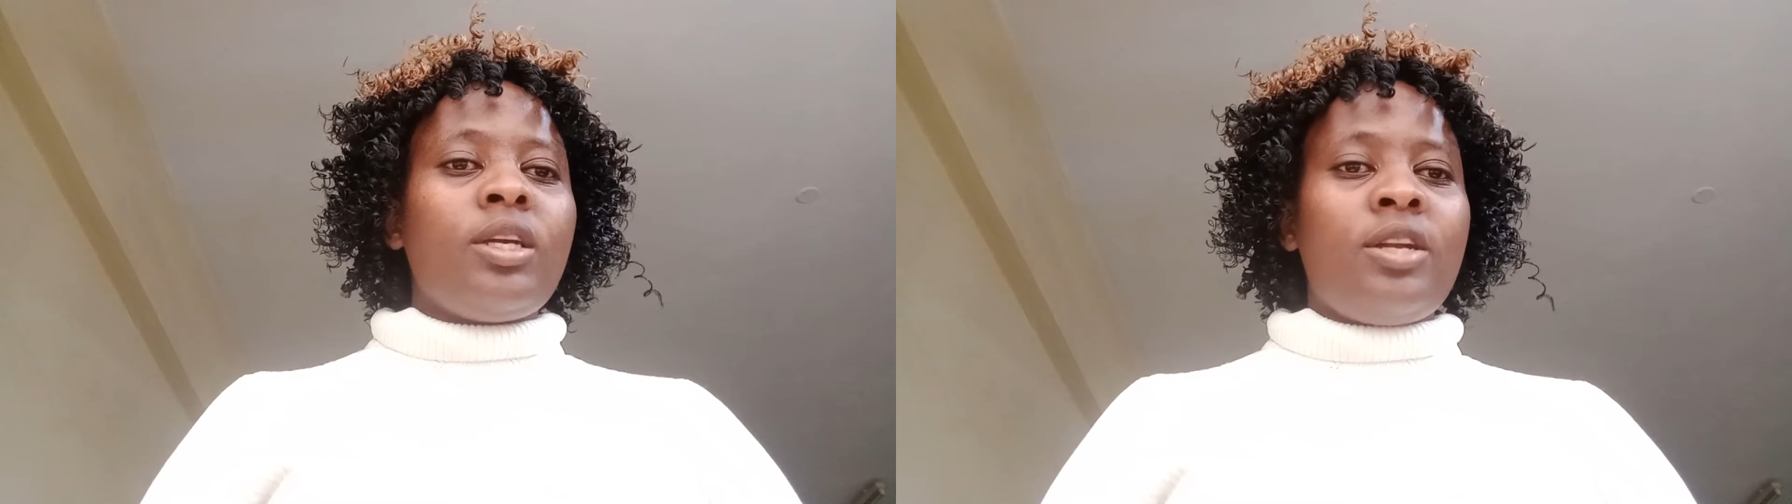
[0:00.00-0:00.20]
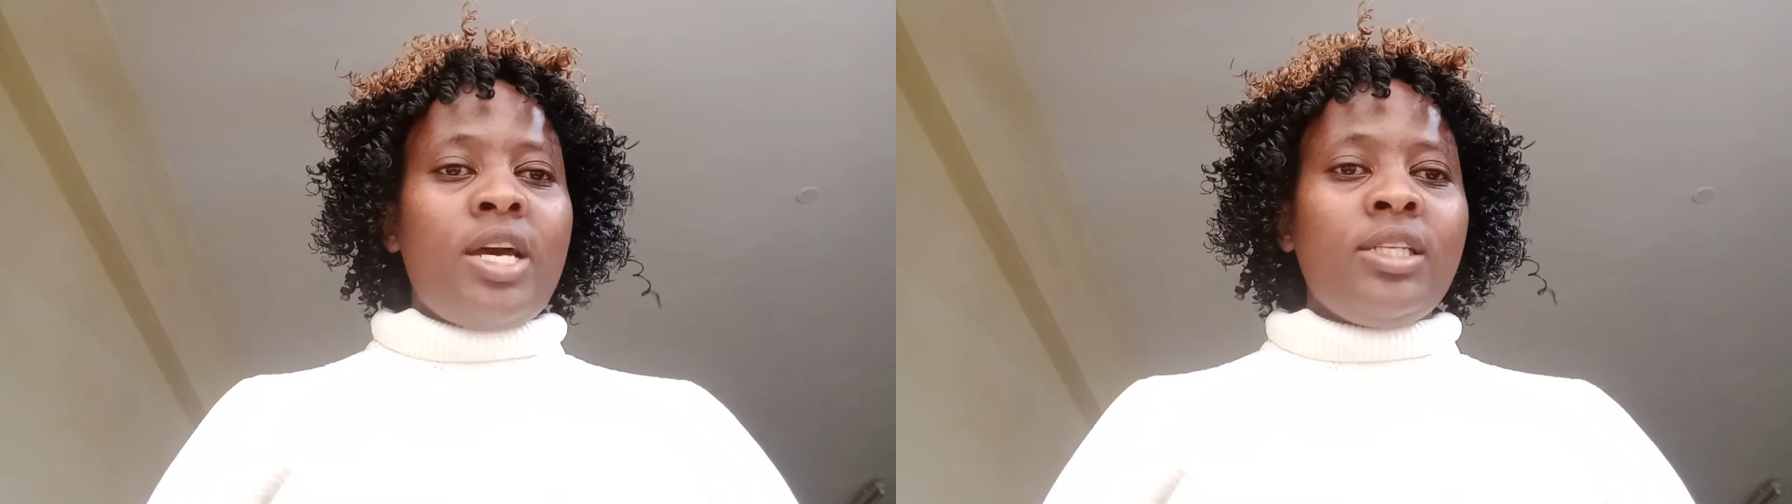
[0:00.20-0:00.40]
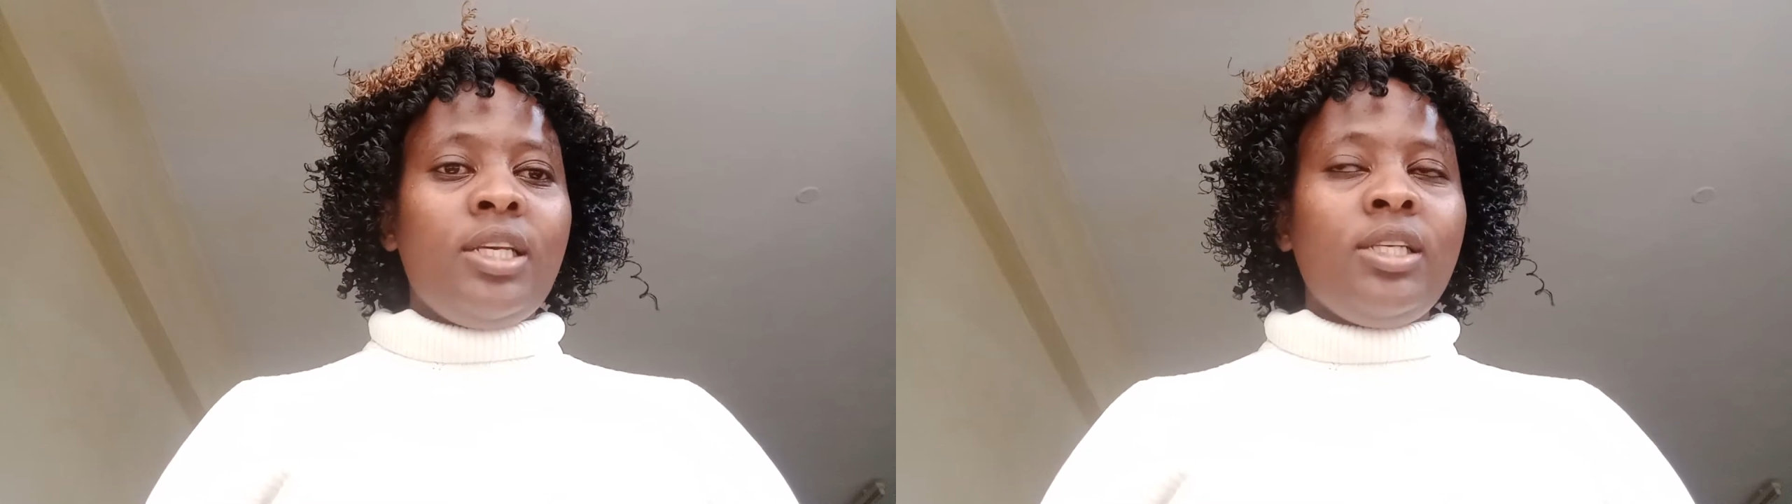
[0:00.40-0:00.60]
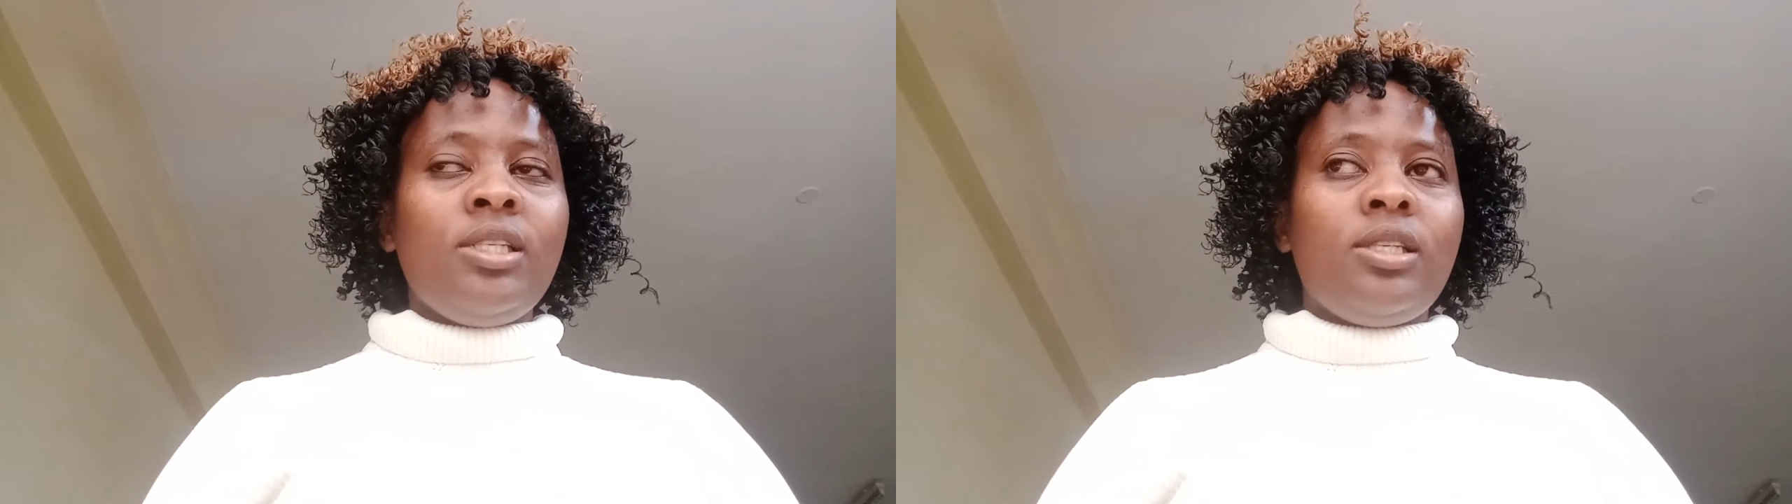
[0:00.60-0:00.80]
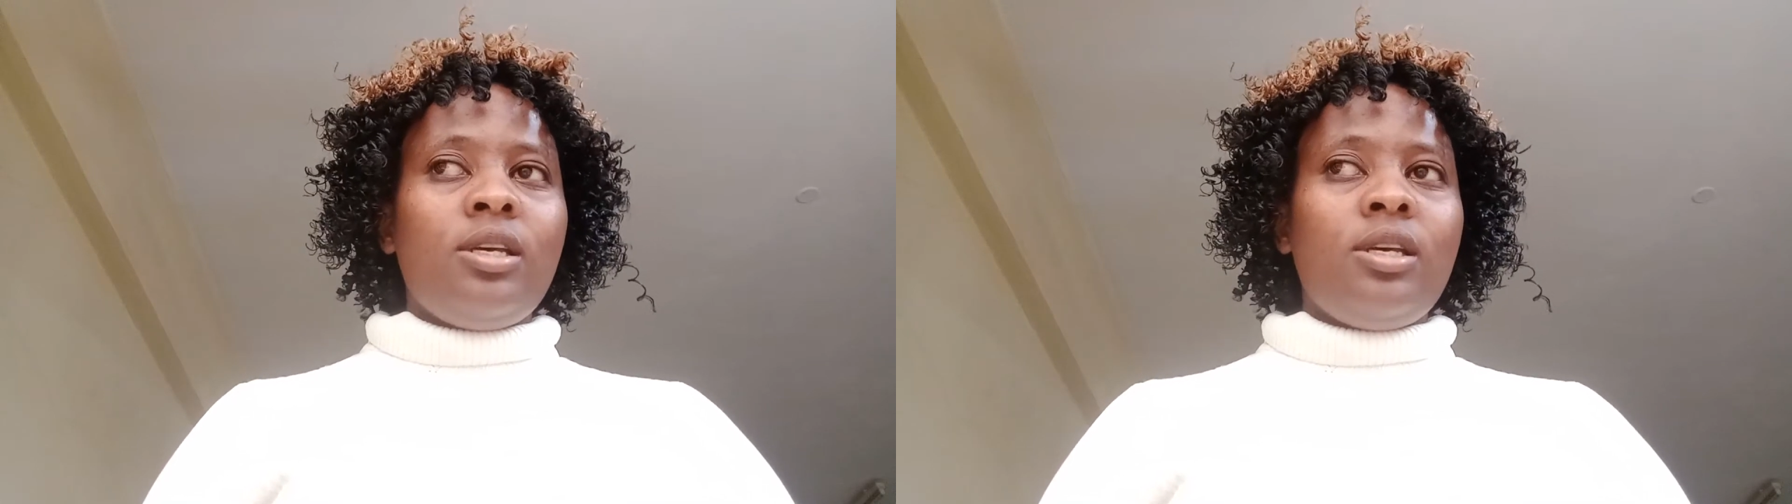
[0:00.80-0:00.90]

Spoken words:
grasses